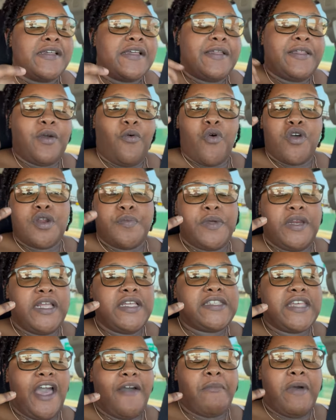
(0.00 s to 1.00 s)
I wanted to at
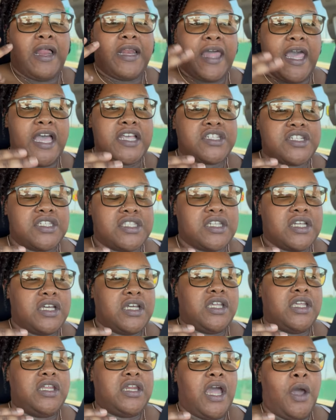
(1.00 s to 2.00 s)
least have my lashes
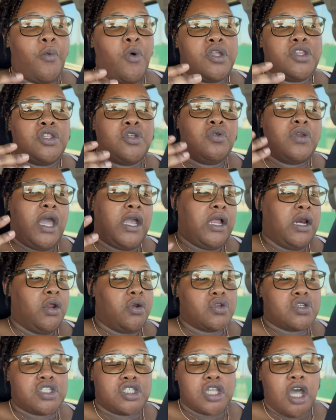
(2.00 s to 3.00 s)
done. I wanted to do like a
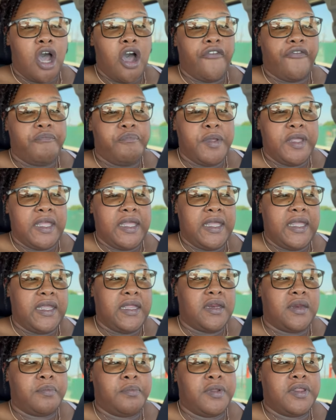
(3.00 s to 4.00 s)
little soft
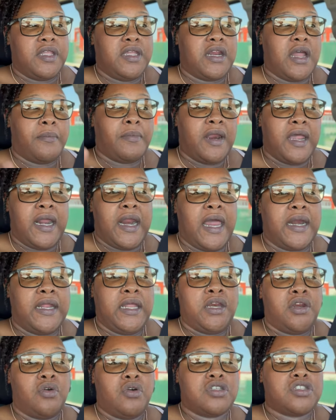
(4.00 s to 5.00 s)
bead, but then I'm glad I
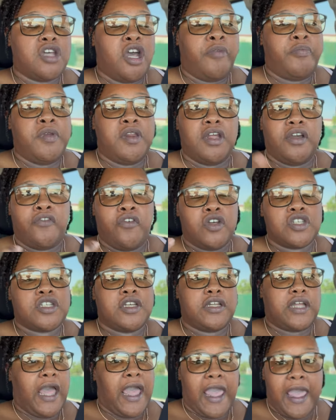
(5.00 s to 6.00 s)
didn't do a soft bead, of course,
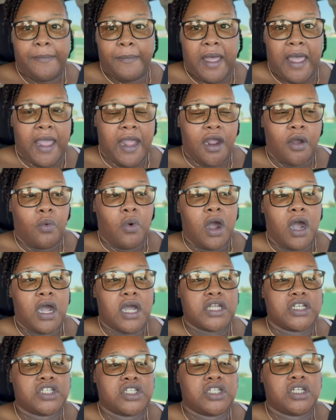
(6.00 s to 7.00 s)
cause I had my hair
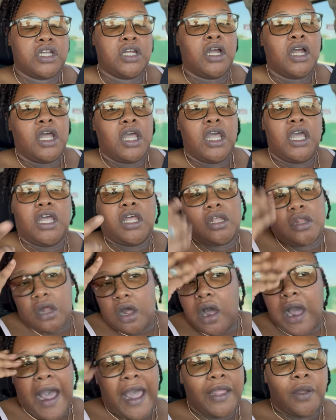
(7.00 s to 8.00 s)
washed and uh,
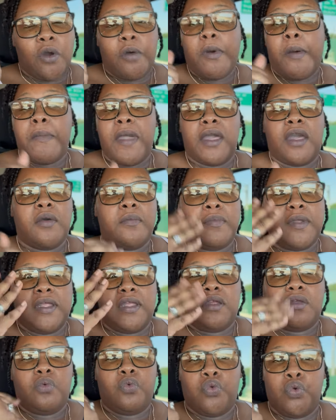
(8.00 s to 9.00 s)
I didn't want my makeup be
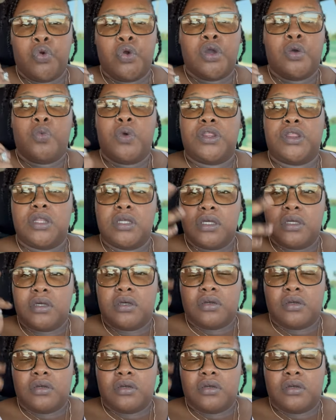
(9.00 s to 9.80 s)
ruined with the